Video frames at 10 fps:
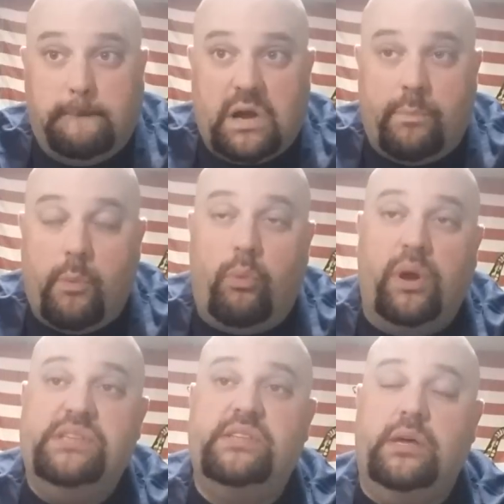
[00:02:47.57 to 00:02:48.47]
Couple
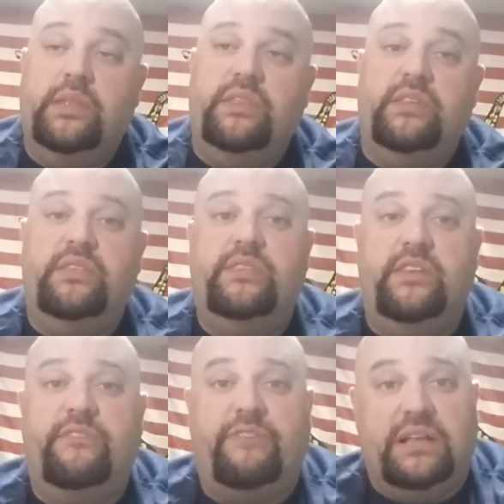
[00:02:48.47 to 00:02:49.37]
points the
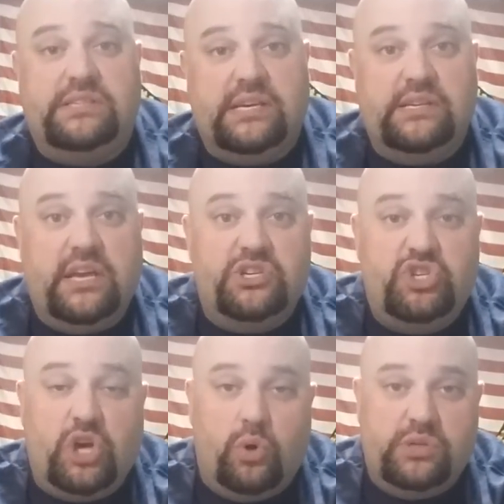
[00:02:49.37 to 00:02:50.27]
defense has
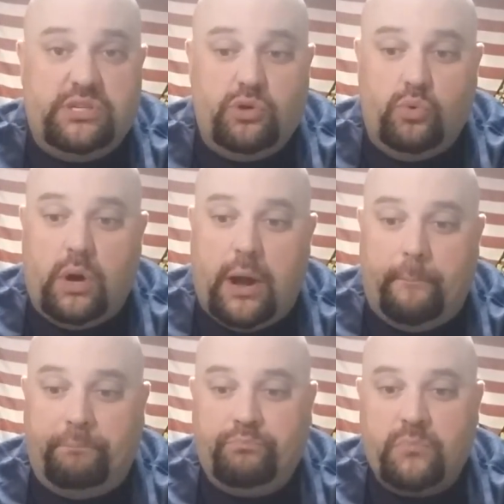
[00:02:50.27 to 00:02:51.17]
chose
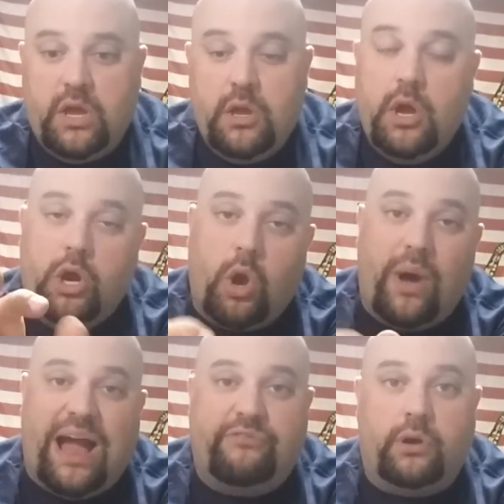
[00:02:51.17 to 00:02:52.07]
to
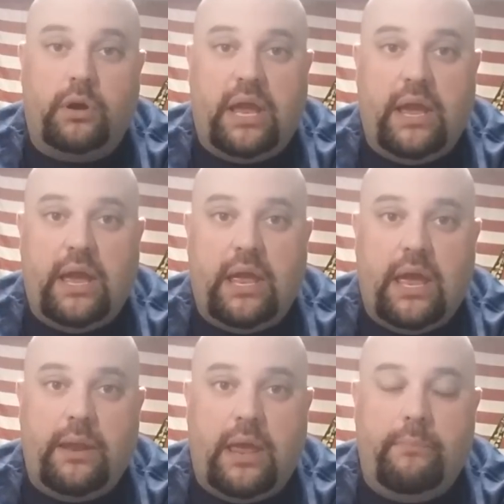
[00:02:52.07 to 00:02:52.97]
go after
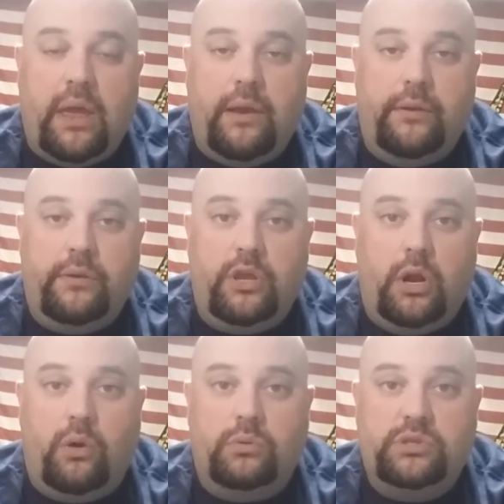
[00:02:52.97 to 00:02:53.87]
and you
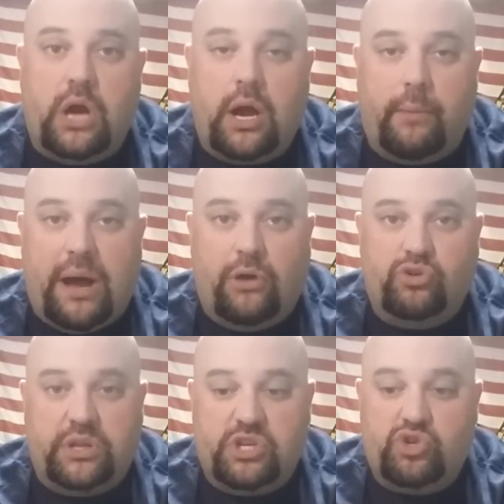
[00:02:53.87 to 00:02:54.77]
know, talk about
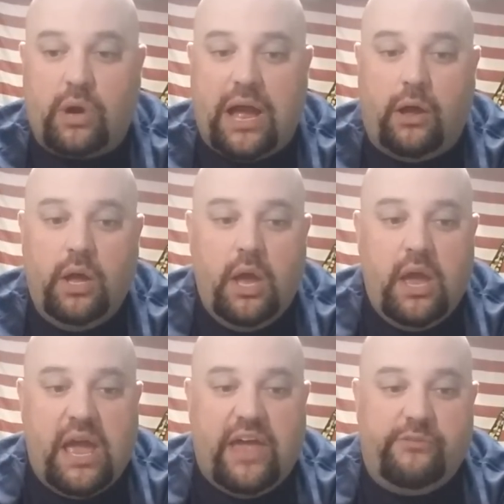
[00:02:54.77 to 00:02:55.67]
during this trial
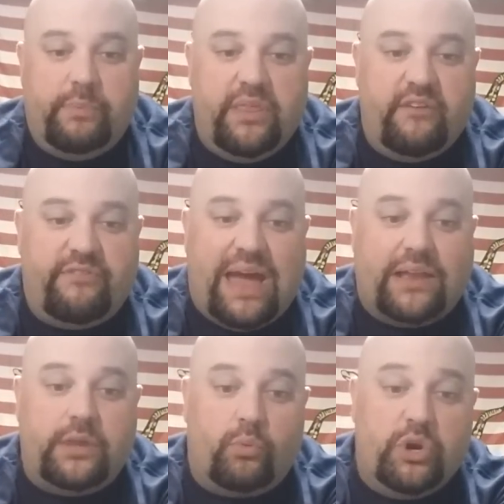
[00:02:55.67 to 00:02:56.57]
has been the
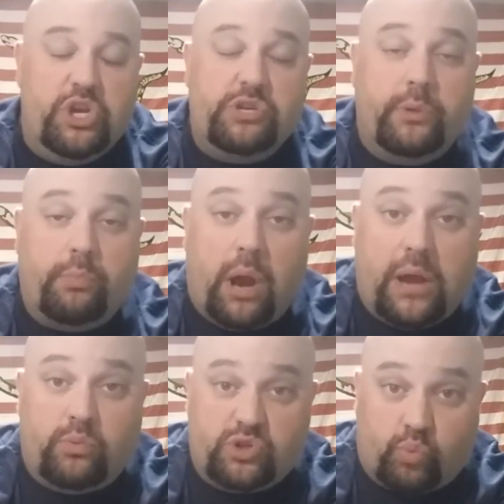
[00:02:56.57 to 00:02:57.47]
fact that Renisha
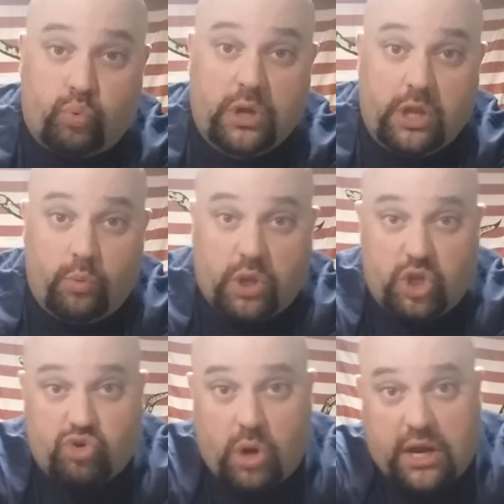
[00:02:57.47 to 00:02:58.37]
McBride was
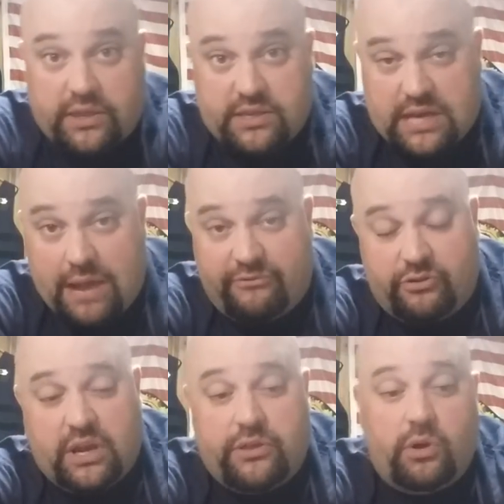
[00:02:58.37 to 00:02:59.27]
really drunk at the time of
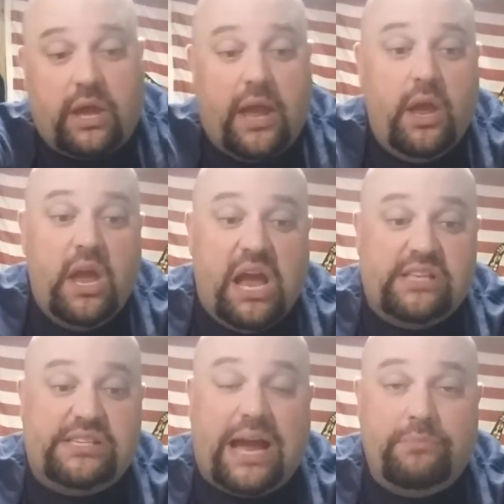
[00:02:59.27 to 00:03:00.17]
her death, okay?
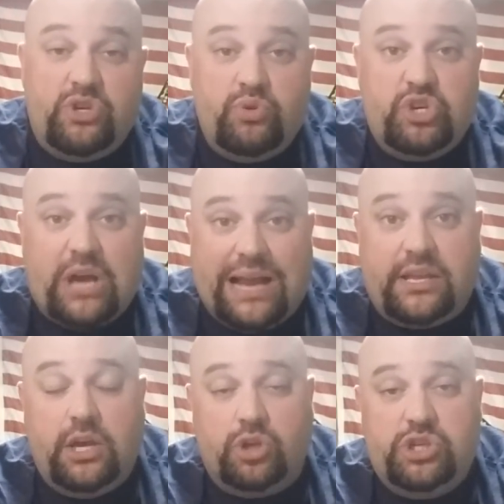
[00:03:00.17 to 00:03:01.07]
At the time she was shot
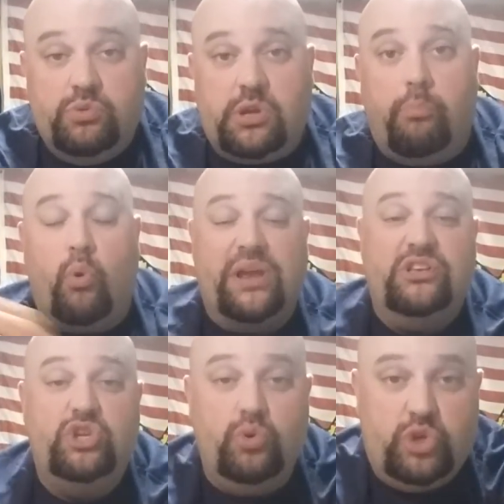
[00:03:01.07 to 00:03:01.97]
and killed, she was a
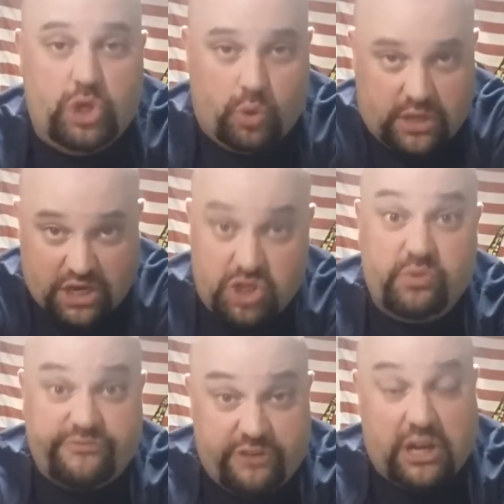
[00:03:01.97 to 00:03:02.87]
.22, okay? She
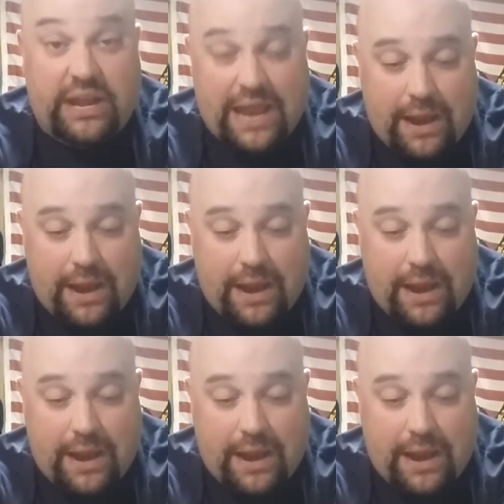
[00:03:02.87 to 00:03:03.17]
was fucking